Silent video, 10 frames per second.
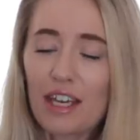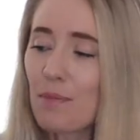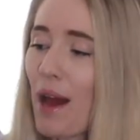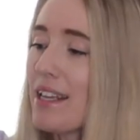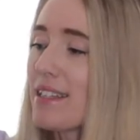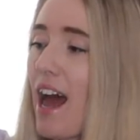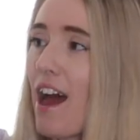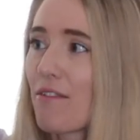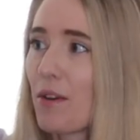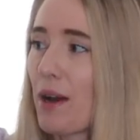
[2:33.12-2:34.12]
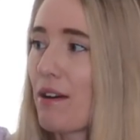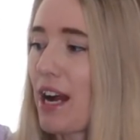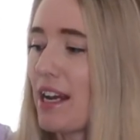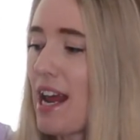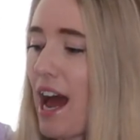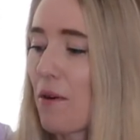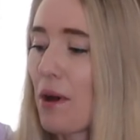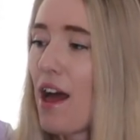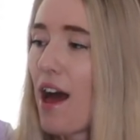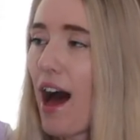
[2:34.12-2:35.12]
these pants are everywhere right
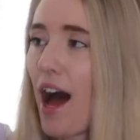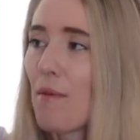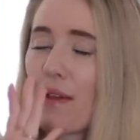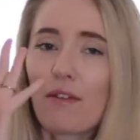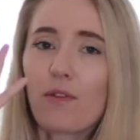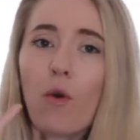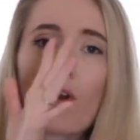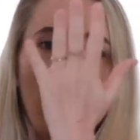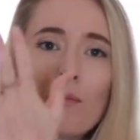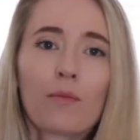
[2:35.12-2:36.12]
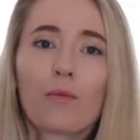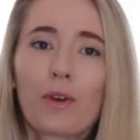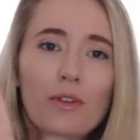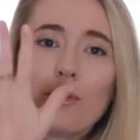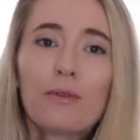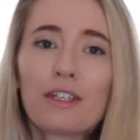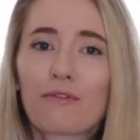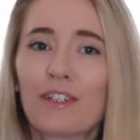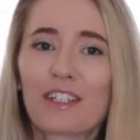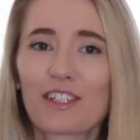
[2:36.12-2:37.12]
now. Um, they've all come with all
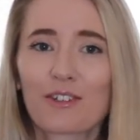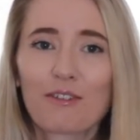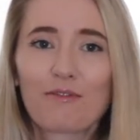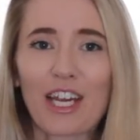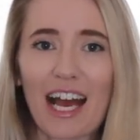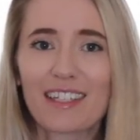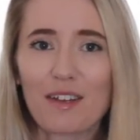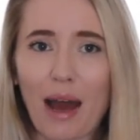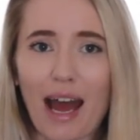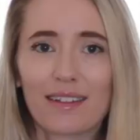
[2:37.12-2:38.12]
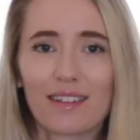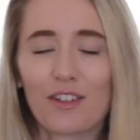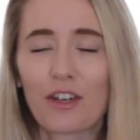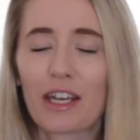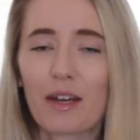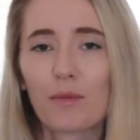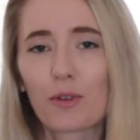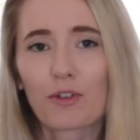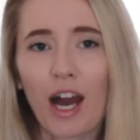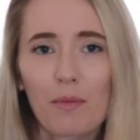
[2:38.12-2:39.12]
different sort of jazzy patterns. You can get
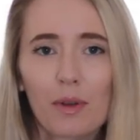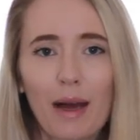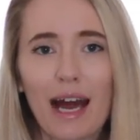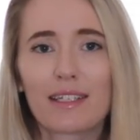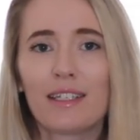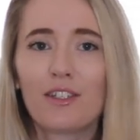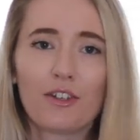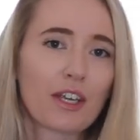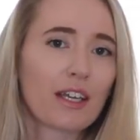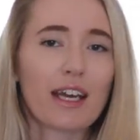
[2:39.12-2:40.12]
more tribal patterns, you can